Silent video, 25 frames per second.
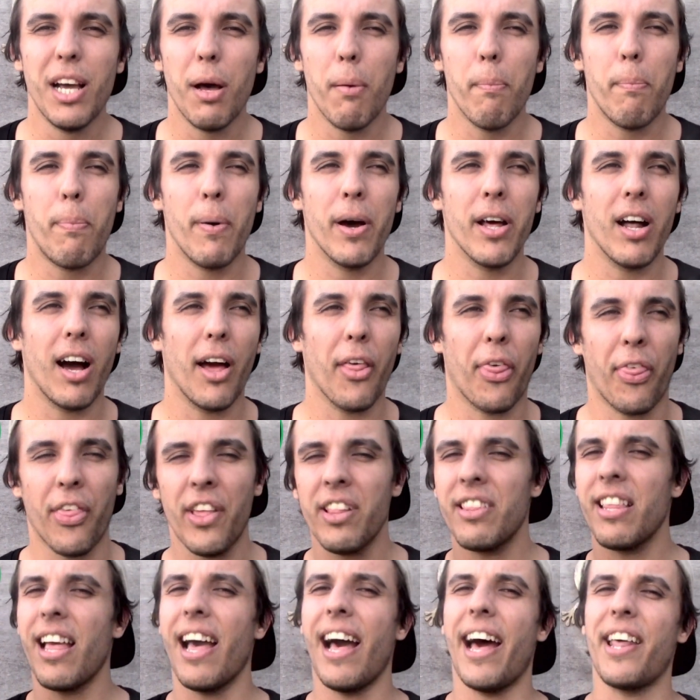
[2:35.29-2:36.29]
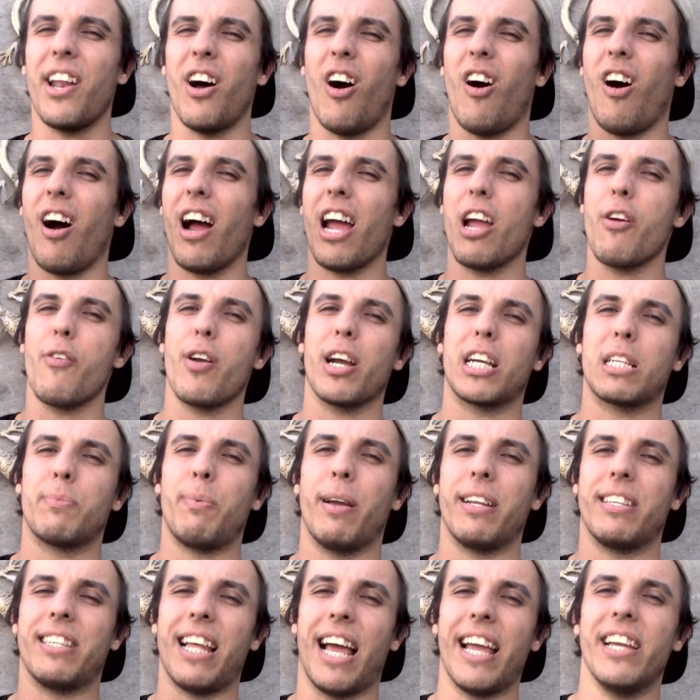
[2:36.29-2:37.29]
but I think they had higher
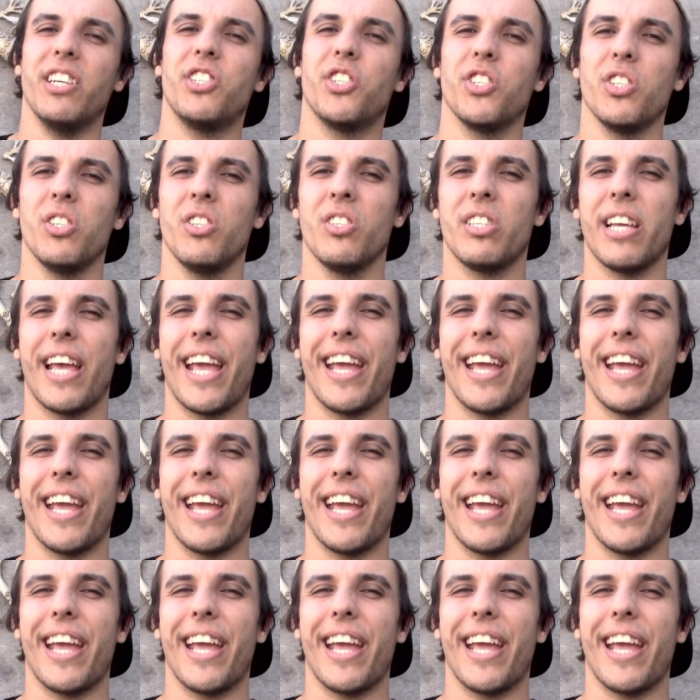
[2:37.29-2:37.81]
expectations,